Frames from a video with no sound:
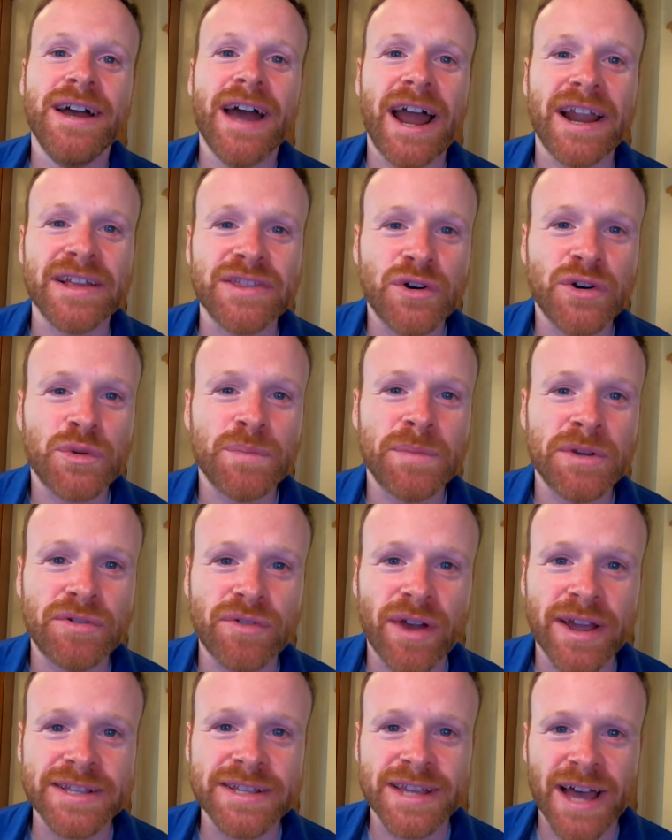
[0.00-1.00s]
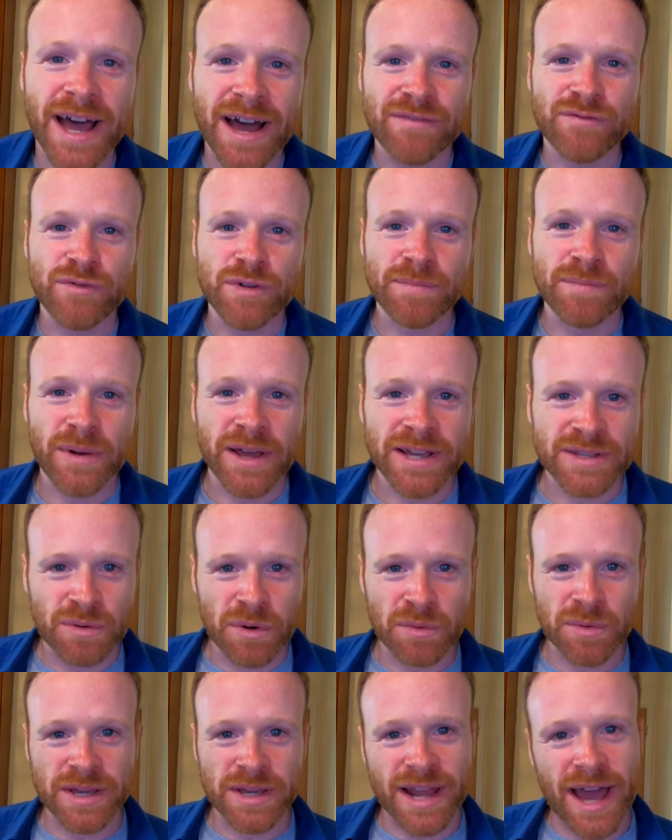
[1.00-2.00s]
And I thought it'd be great to have one place
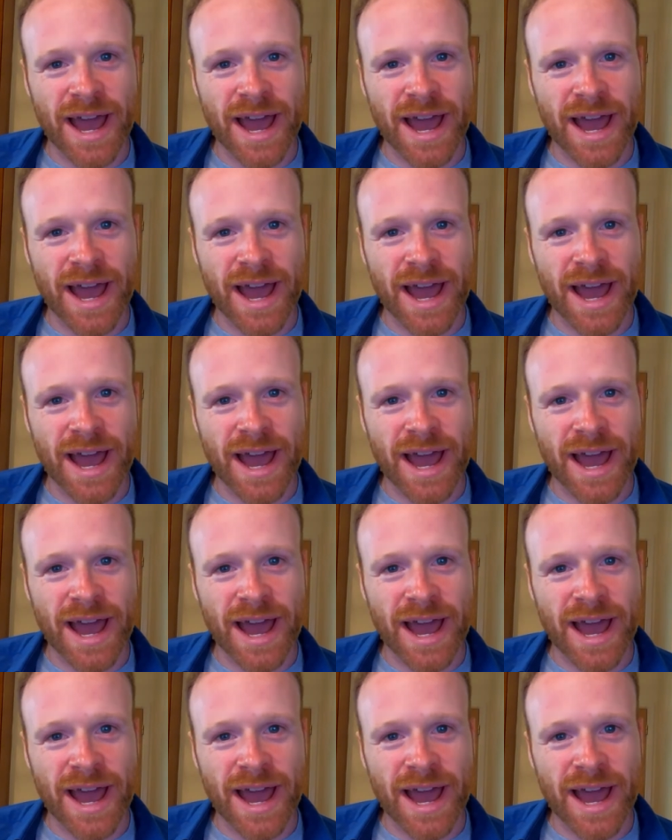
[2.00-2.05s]
where we could